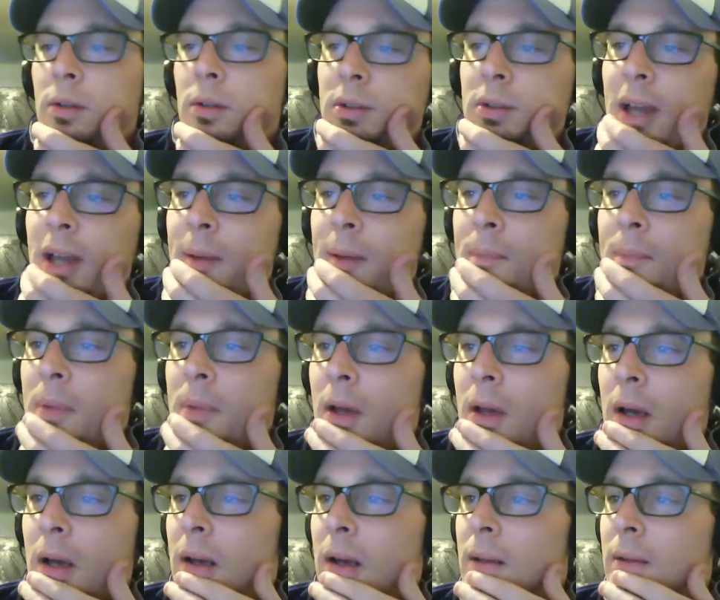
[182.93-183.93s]
type
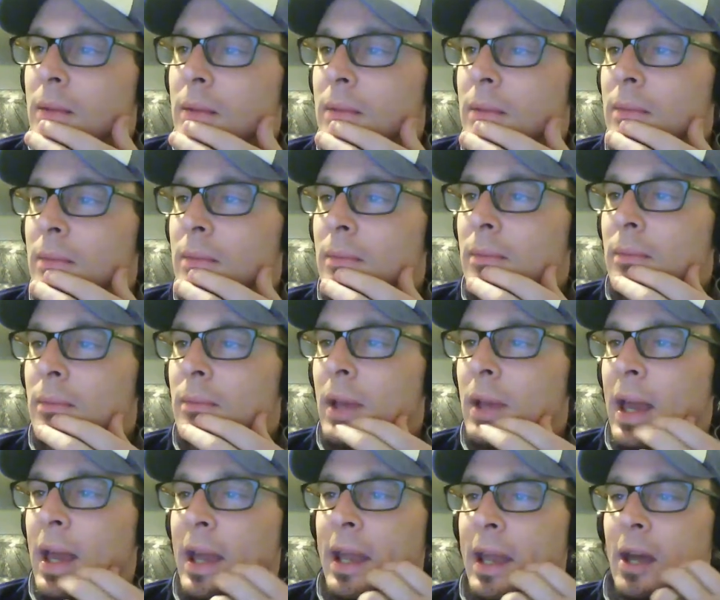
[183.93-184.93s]

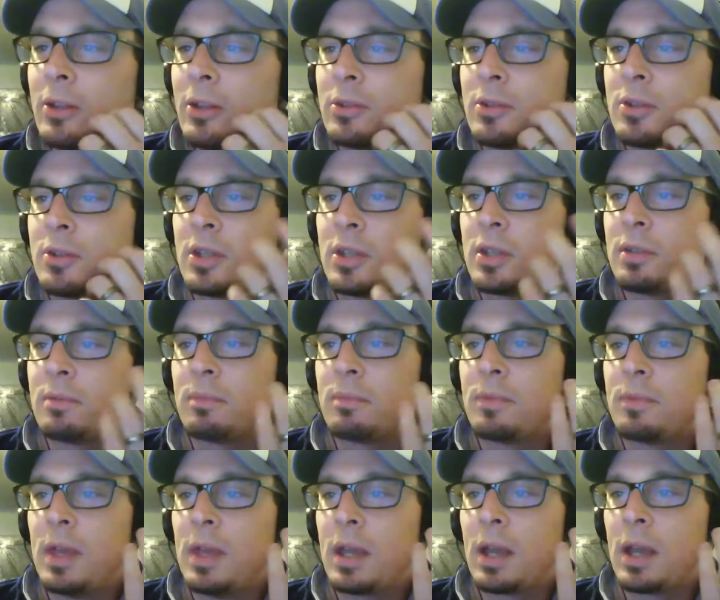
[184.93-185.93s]
hangout
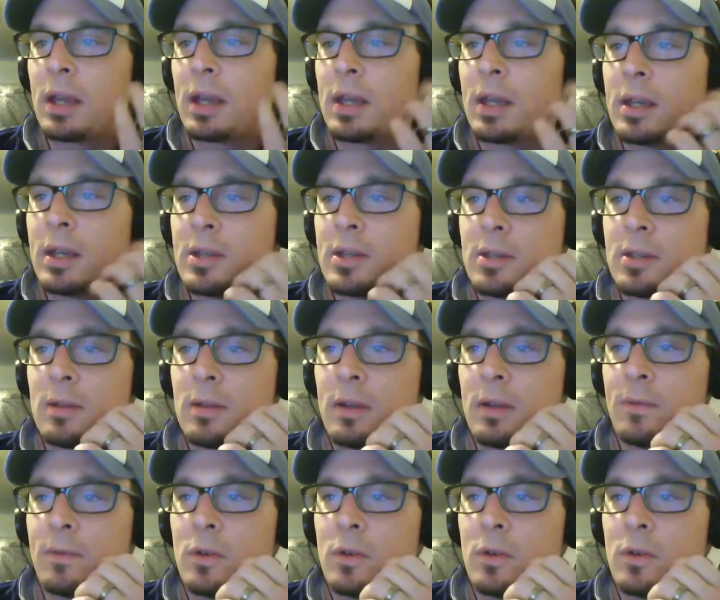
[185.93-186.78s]
thing, I guess, at